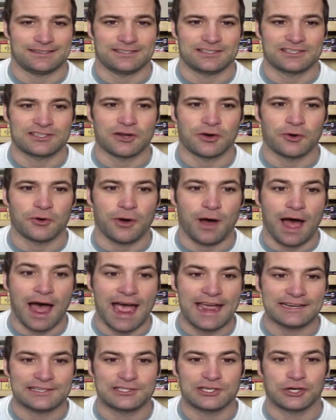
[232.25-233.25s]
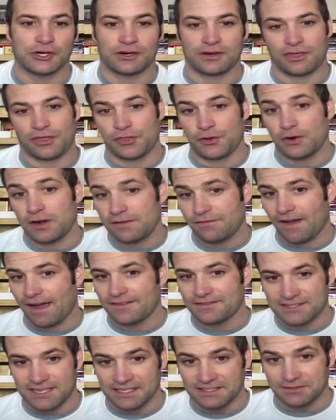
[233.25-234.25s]
So I took
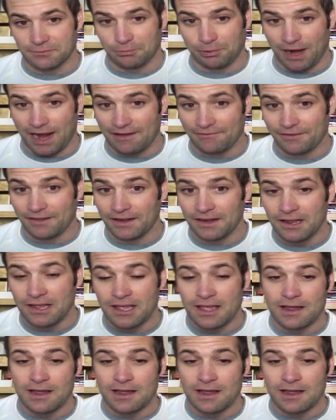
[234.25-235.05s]
35 cents of profit,